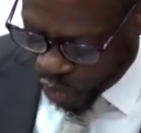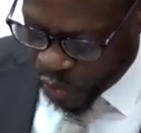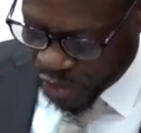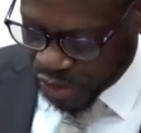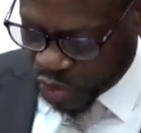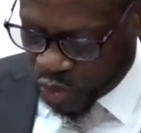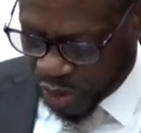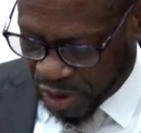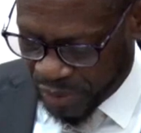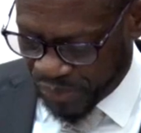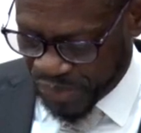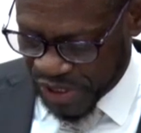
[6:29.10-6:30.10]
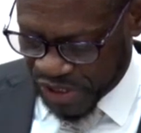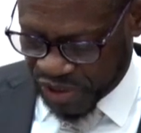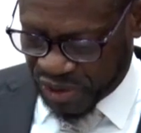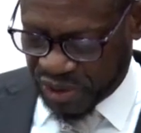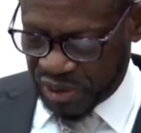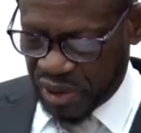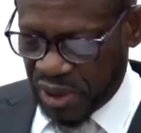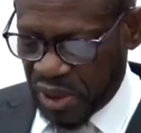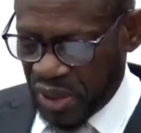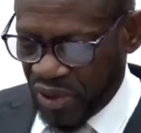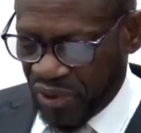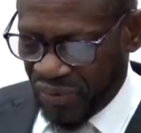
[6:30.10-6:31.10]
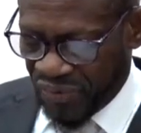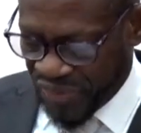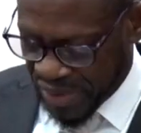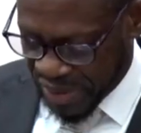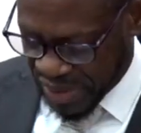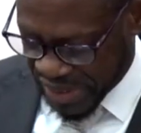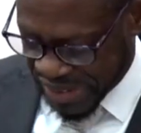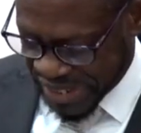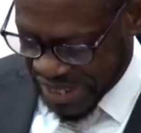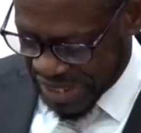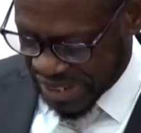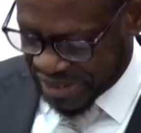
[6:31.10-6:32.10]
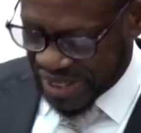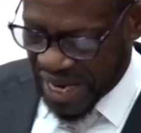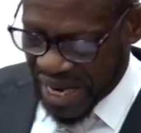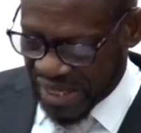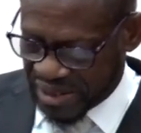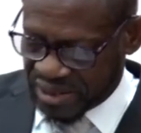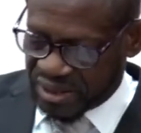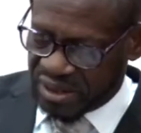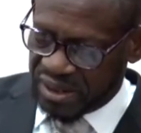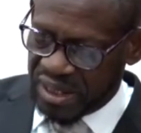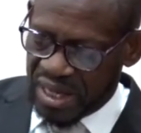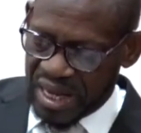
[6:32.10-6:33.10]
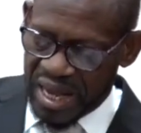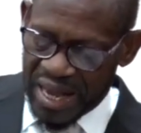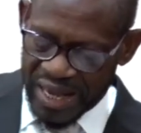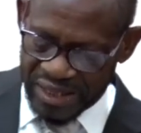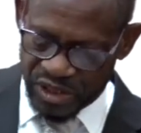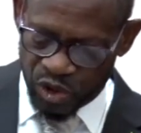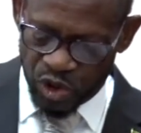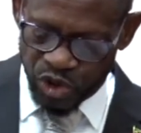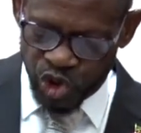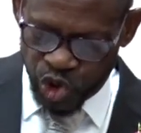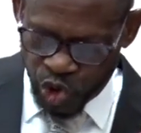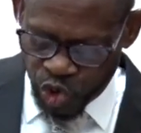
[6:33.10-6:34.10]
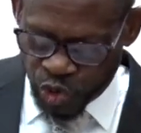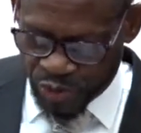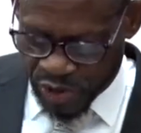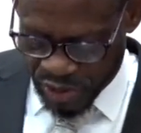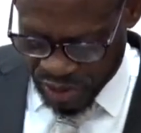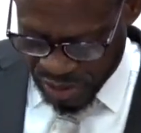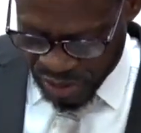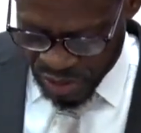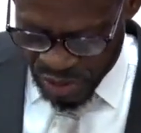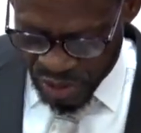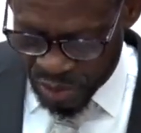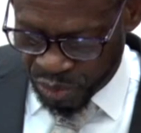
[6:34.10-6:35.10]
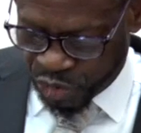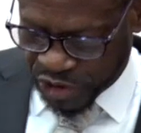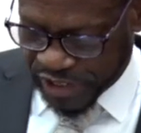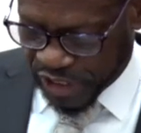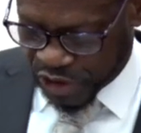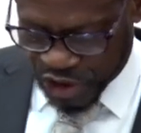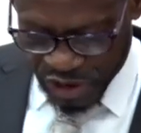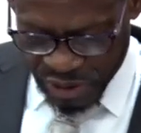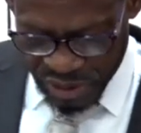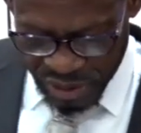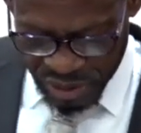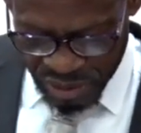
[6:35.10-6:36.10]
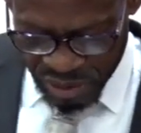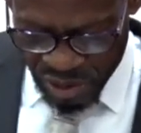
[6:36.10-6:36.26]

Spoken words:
order to accomplish their daily task as consumer protection